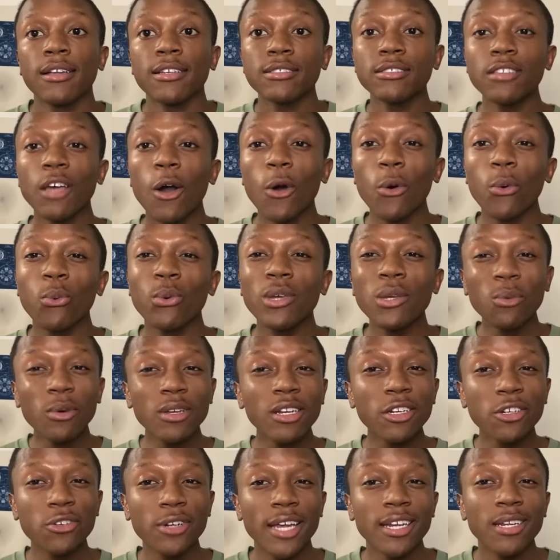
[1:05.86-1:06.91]
So, we
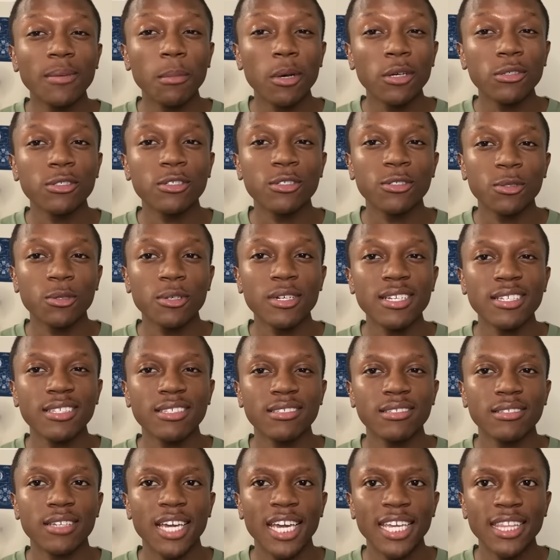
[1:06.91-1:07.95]
wanna create a
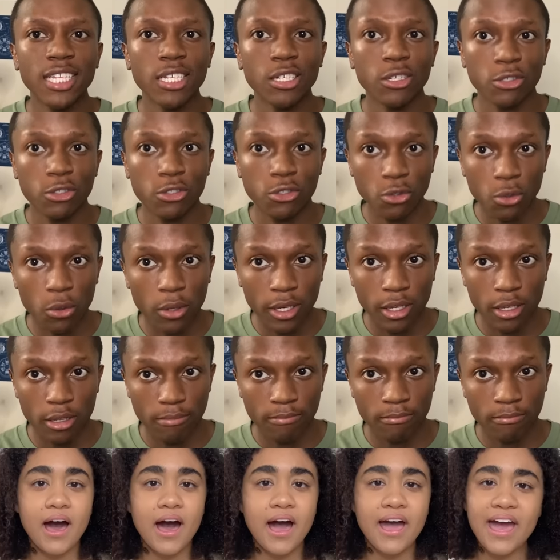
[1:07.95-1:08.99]
Mosasaurus and then destroy it.
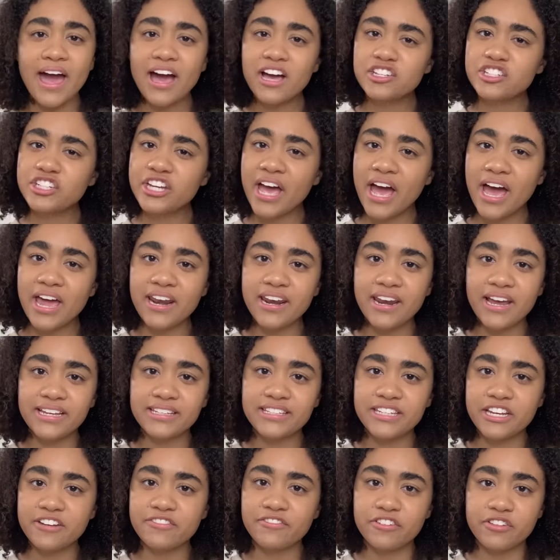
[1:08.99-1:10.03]
I actually had an
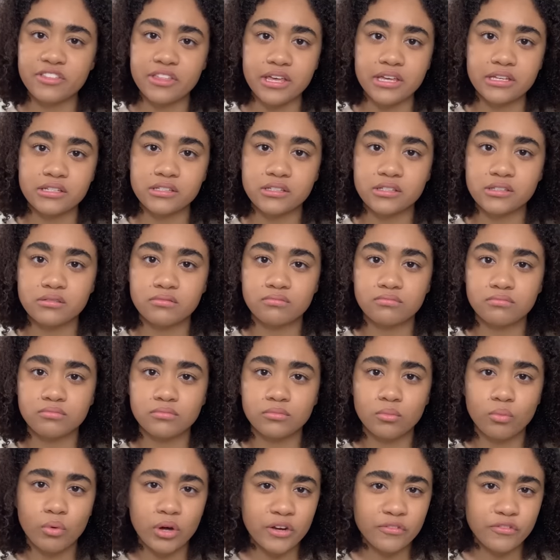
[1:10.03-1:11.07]
idea for this.
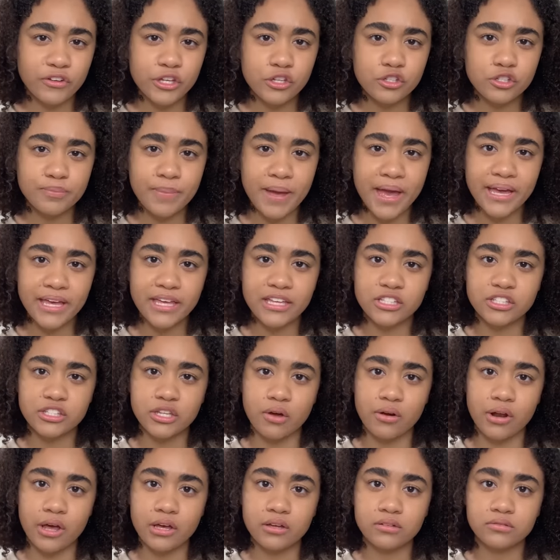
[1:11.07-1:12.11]
What if we use baking
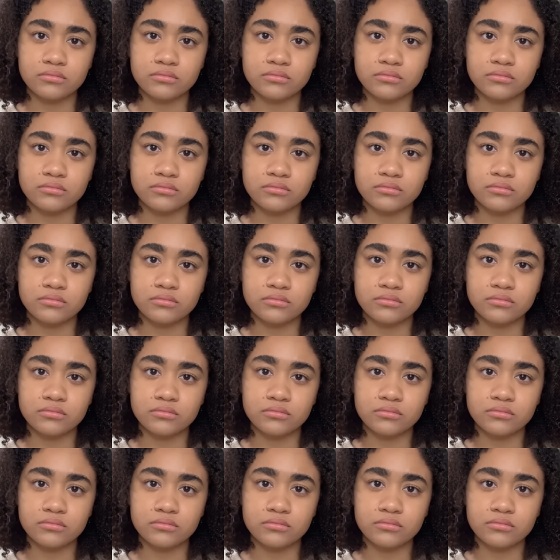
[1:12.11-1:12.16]
soda?